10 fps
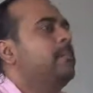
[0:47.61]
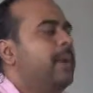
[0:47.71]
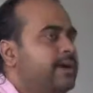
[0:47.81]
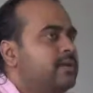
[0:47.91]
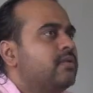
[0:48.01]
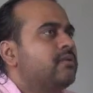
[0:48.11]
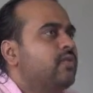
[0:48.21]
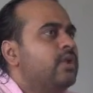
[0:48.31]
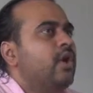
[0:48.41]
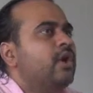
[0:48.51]
But
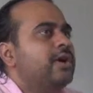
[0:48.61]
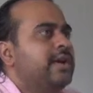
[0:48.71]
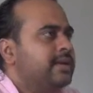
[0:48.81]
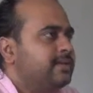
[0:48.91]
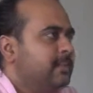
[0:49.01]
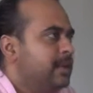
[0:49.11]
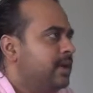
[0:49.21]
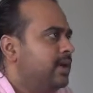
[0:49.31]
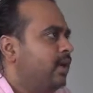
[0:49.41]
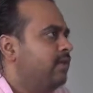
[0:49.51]
would it
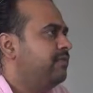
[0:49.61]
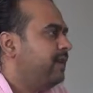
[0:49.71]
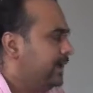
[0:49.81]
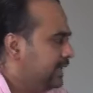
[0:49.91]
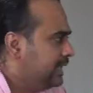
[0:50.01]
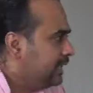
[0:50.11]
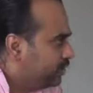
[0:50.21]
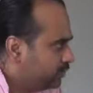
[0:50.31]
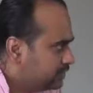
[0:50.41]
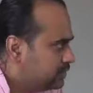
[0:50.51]
be of any
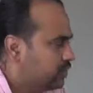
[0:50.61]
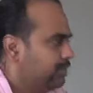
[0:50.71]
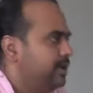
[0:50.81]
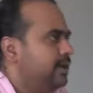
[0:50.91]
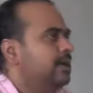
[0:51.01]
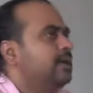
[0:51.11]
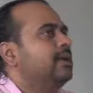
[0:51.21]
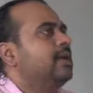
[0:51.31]
use to me